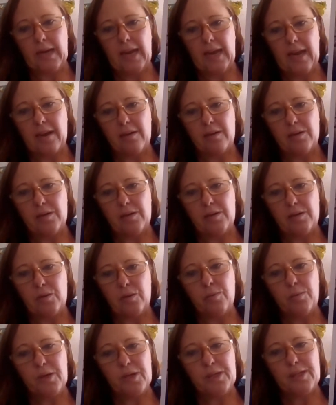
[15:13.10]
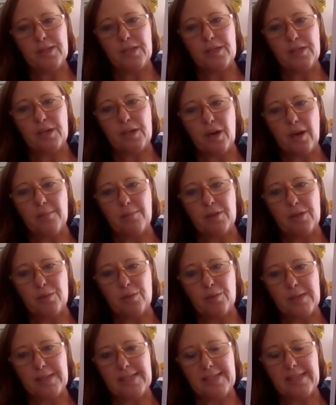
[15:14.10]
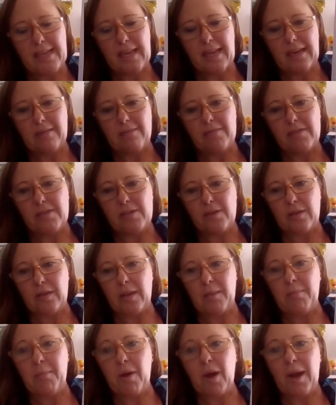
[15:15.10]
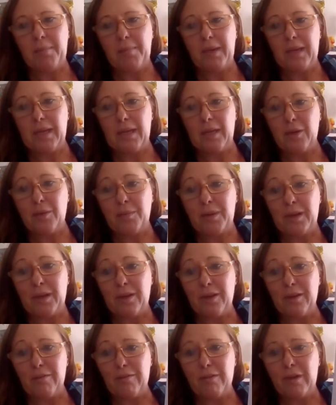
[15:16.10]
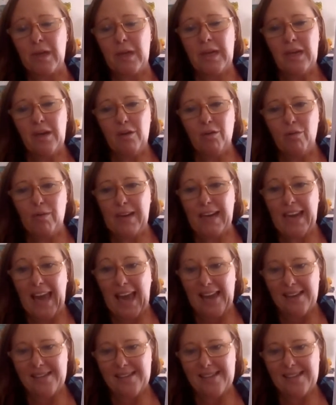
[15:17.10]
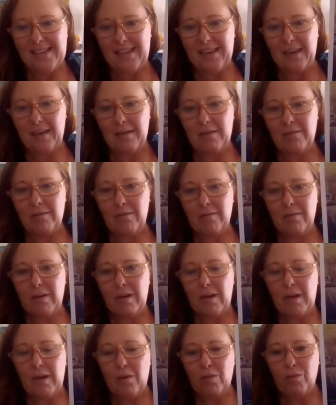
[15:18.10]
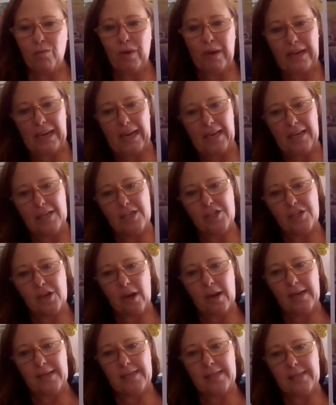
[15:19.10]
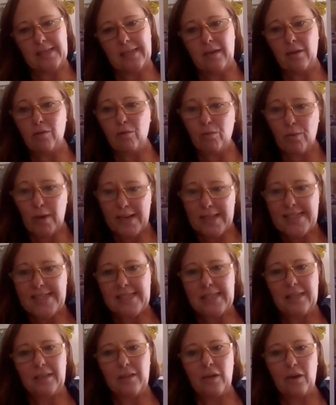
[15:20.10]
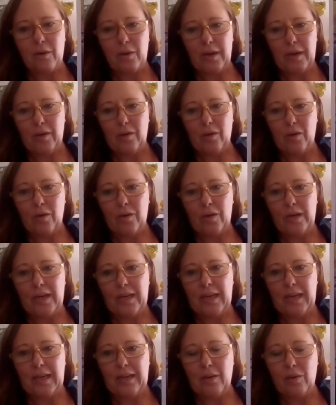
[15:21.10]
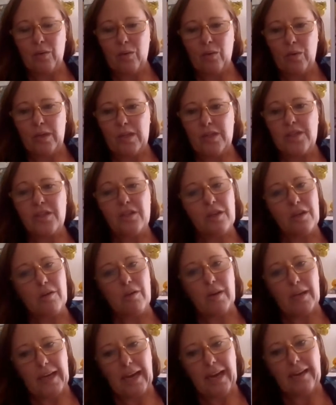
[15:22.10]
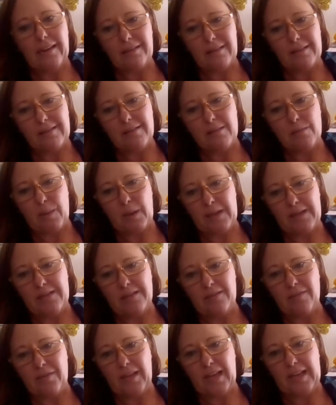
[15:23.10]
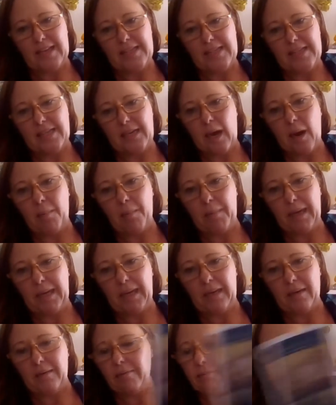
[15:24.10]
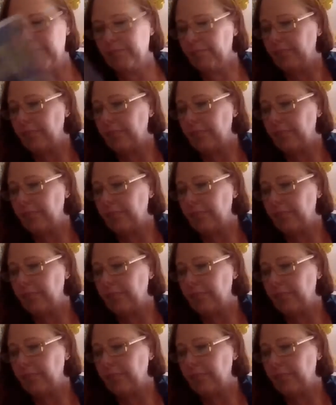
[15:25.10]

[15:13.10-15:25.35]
now's almost the time to receive. So there might be a little bit of relaxing and re-energizing and resting going on in order to create the space for that to come in.